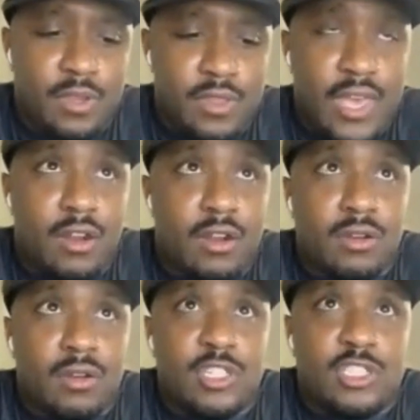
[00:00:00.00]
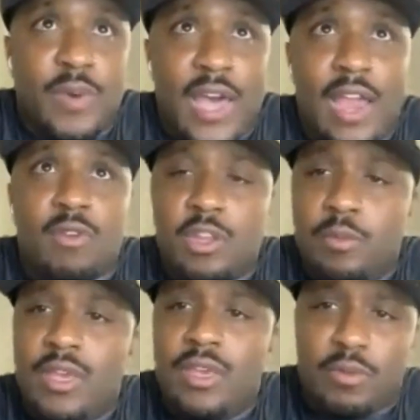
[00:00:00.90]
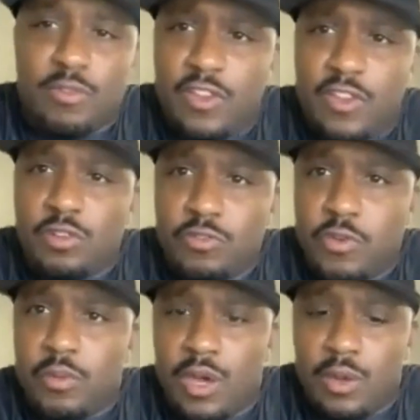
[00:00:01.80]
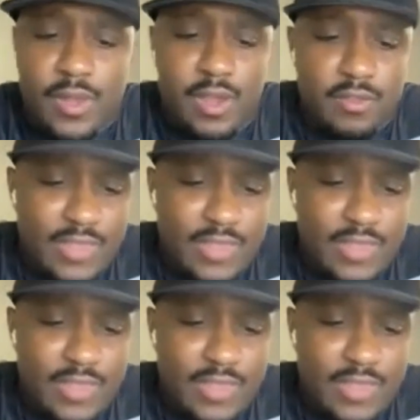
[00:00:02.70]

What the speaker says: that are aspiring to be a professional football player?